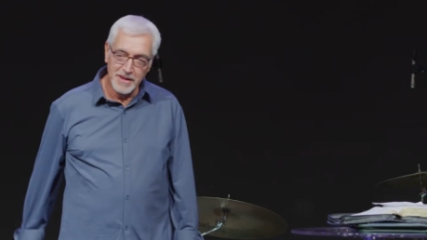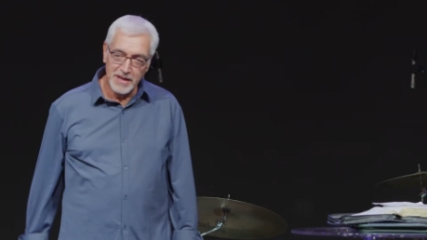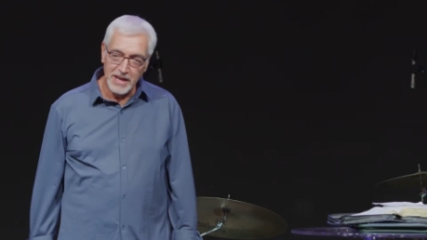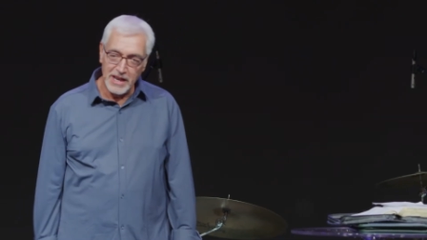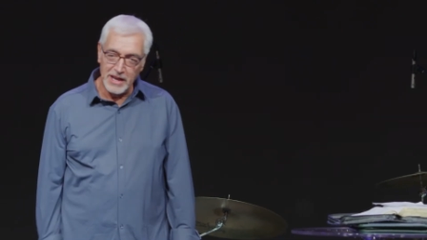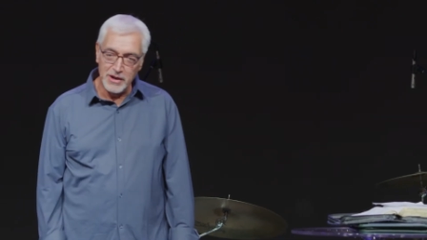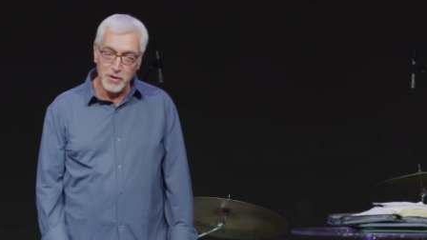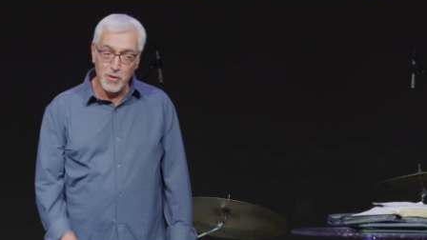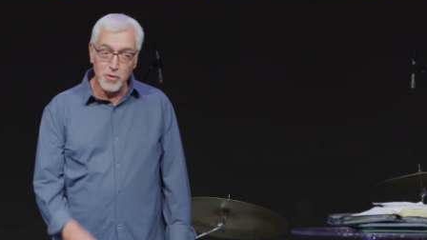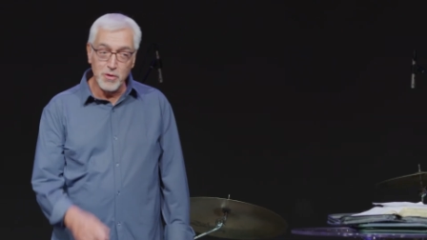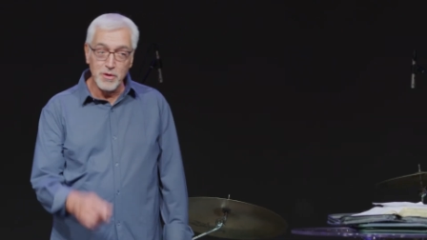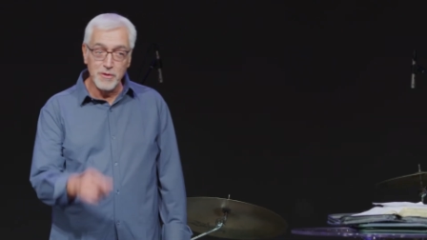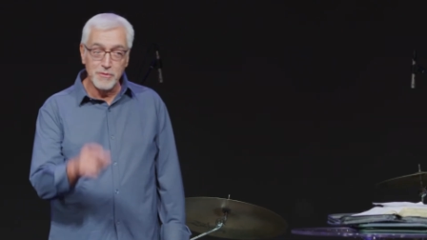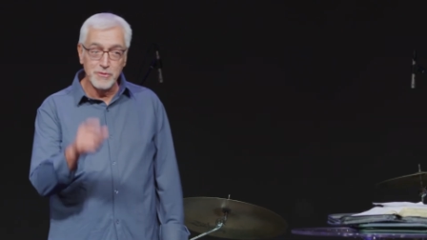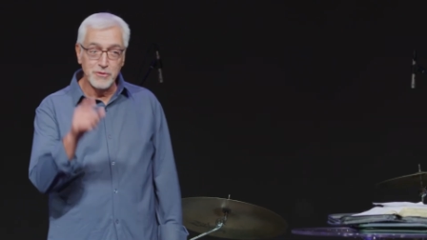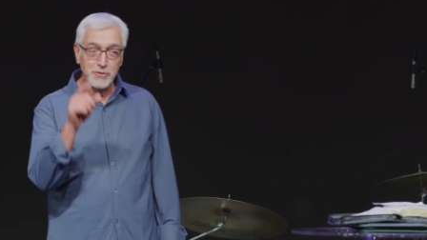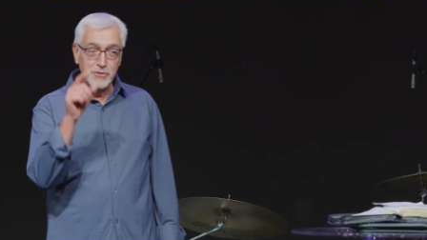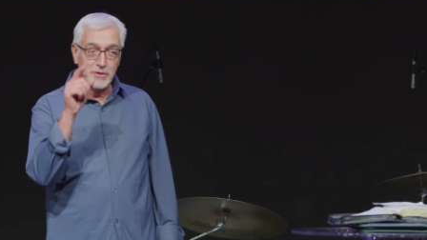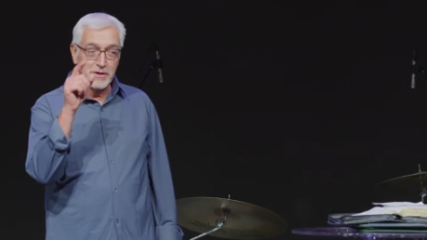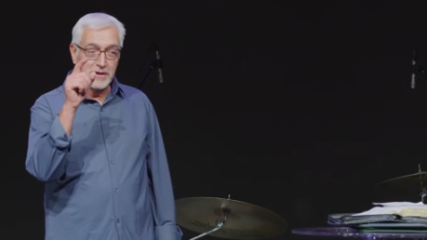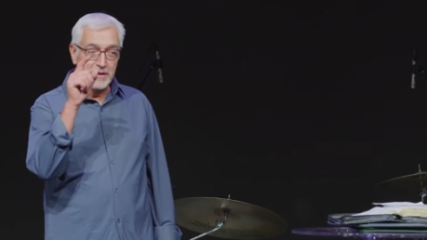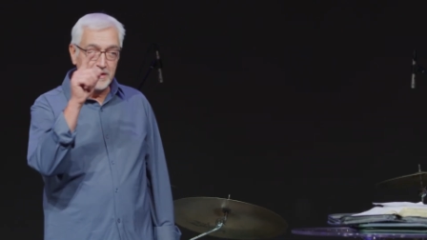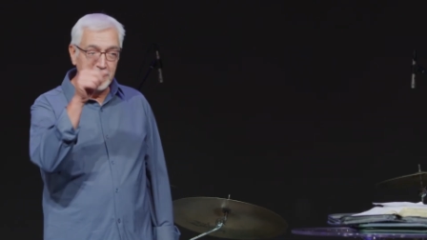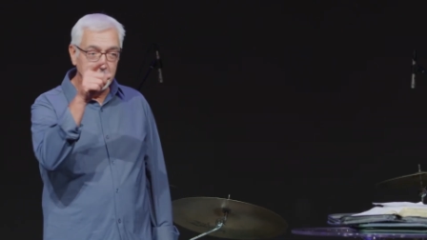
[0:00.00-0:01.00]
In order for
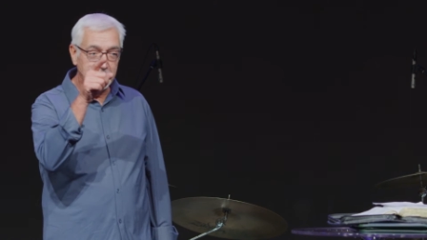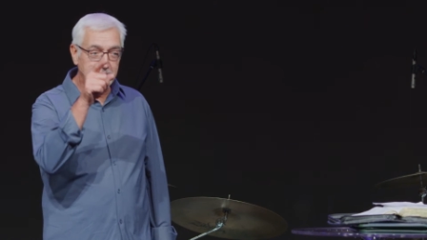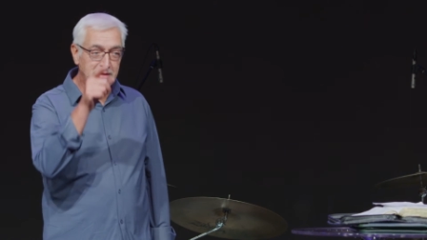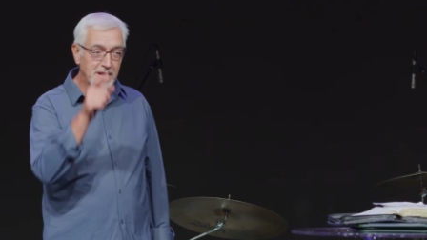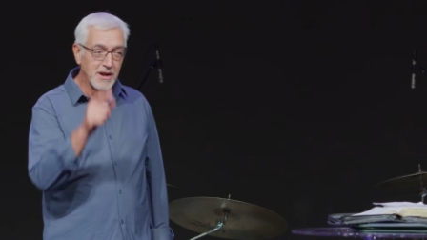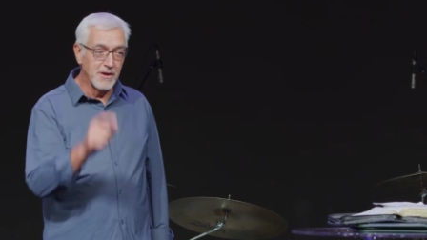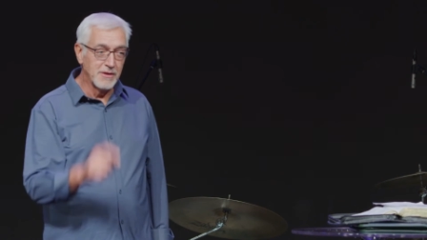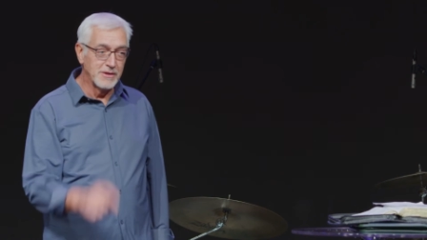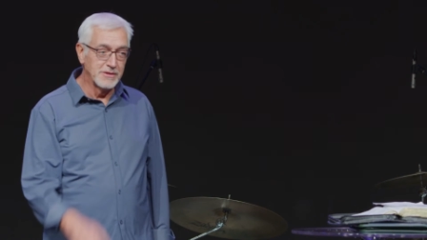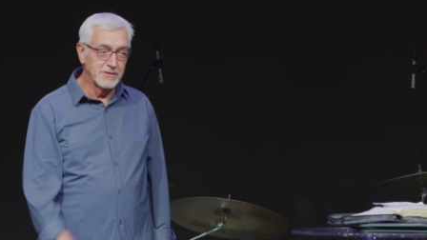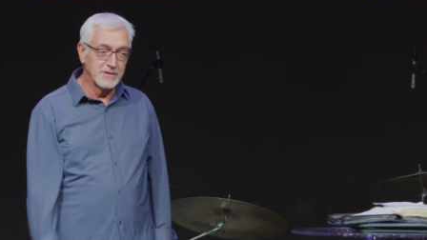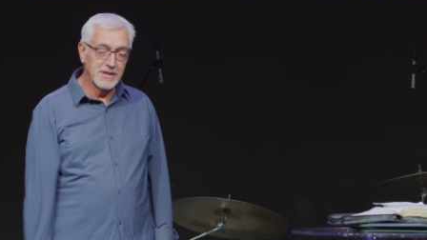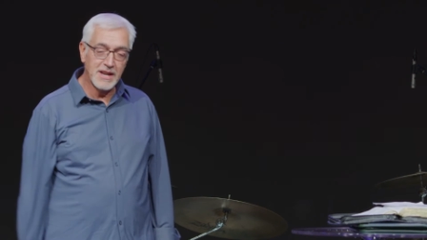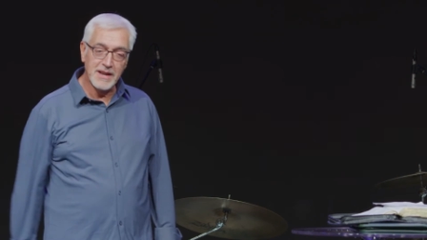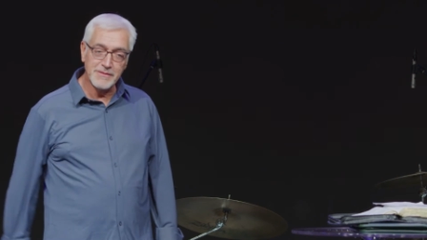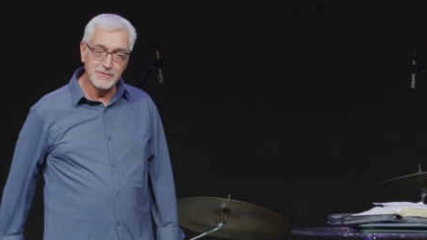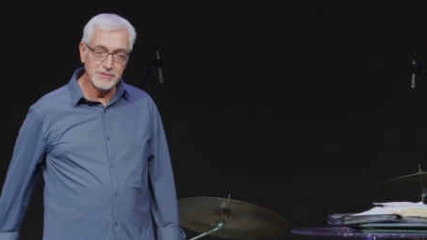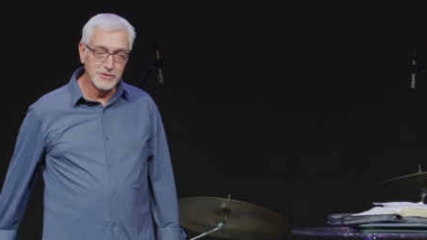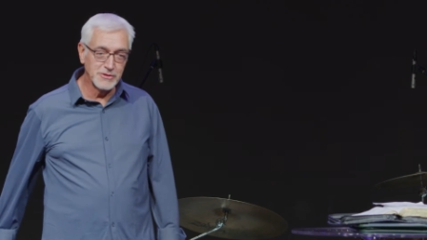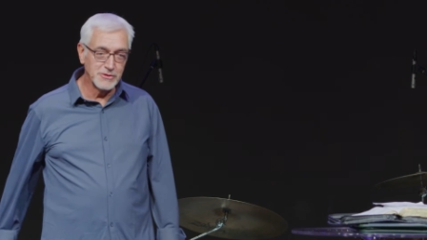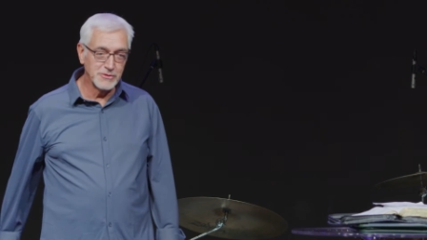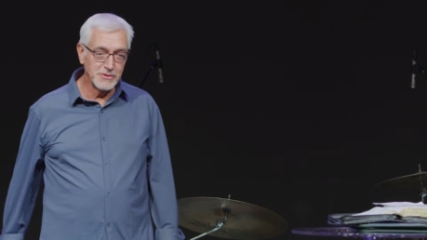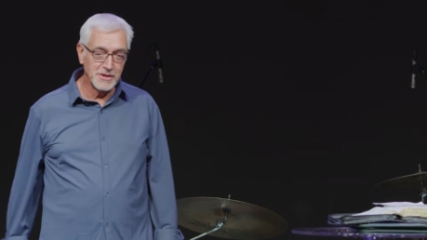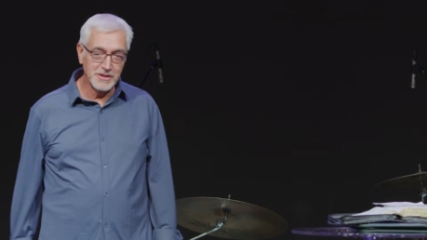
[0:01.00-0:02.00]
you to get there, He's going to have
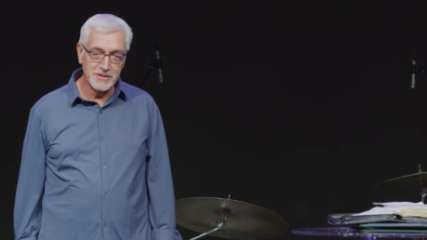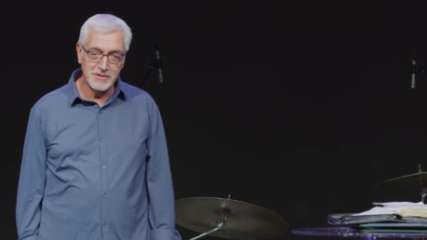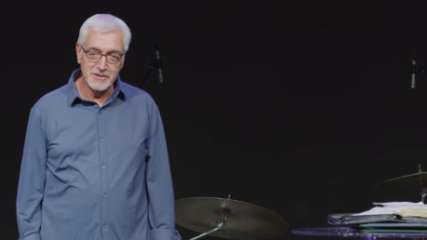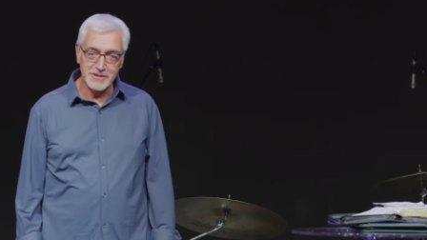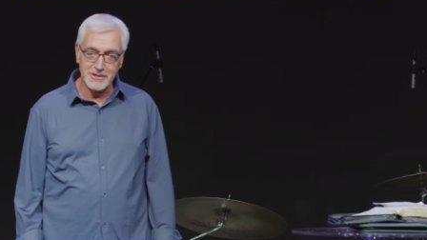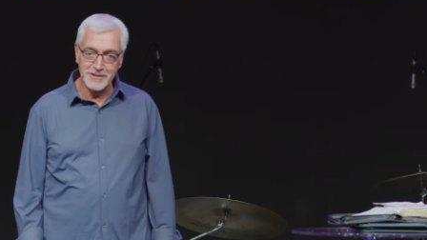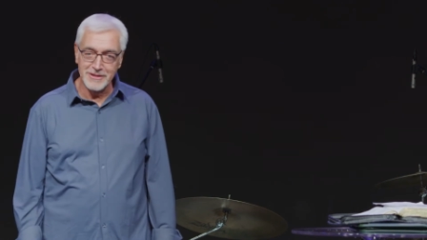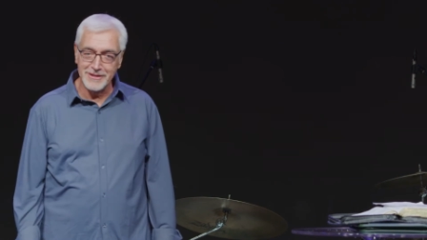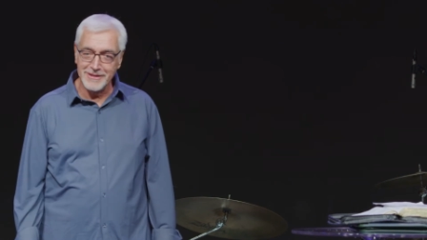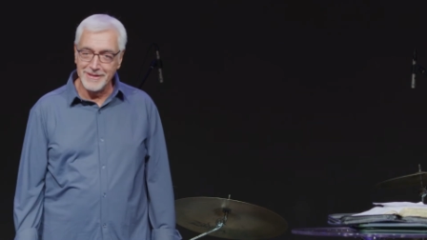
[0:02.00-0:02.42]
to stretch you.